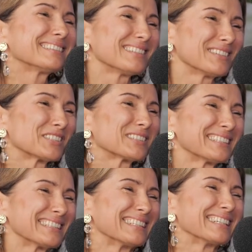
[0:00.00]
So
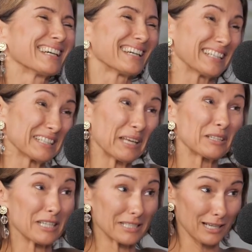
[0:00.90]
interesting. Yeah,
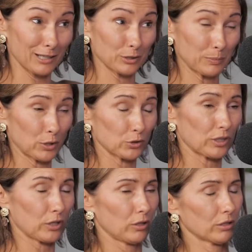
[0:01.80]
it does, because
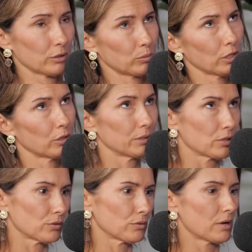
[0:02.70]
a lot of the work we
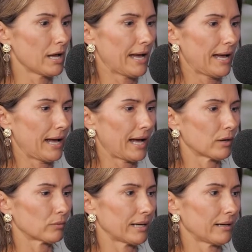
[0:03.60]
do
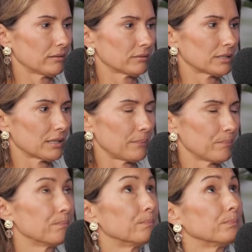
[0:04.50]
around
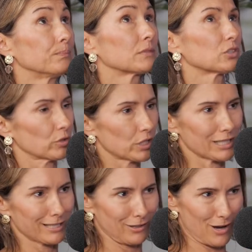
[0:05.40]

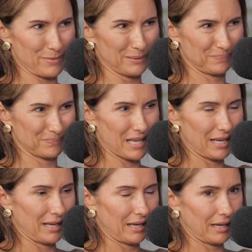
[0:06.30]
strategic alignment
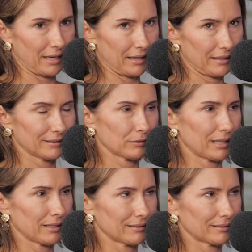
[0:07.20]
is
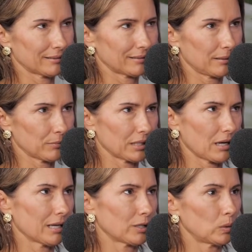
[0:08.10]
around something
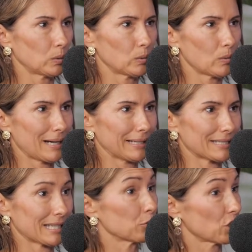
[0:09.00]
I call a
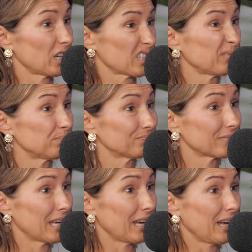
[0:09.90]
team charter.
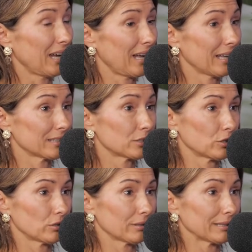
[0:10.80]
And,
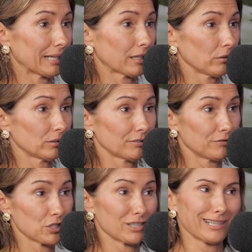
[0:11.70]
and that includes a
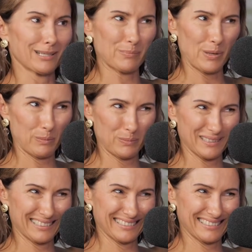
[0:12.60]
vision and a purpose